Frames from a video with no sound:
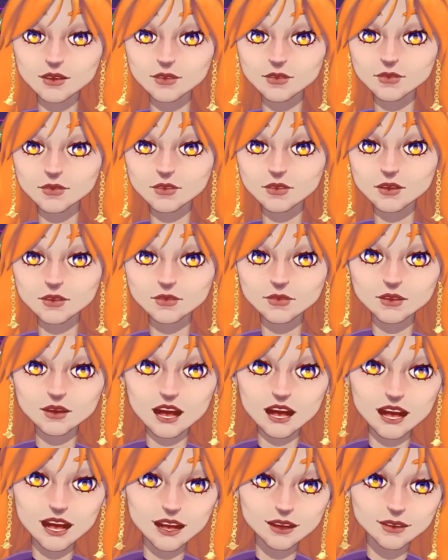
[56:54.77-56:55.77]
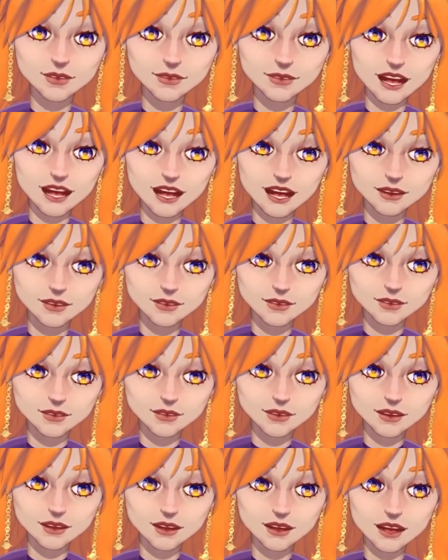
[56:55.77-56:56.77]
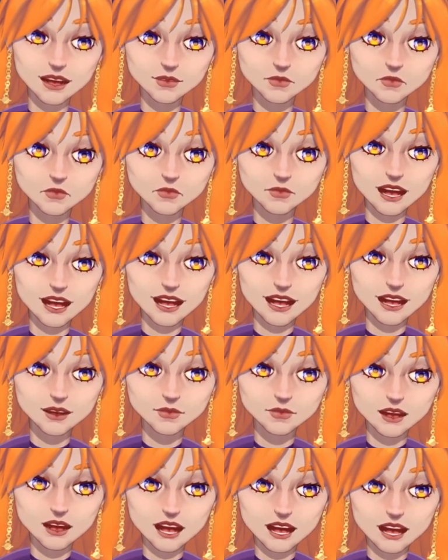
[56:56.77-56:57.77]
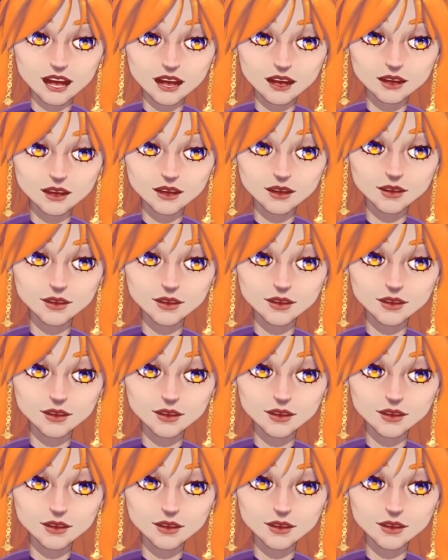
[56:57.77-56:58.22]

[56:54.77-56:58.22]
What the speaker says: do you think that maybe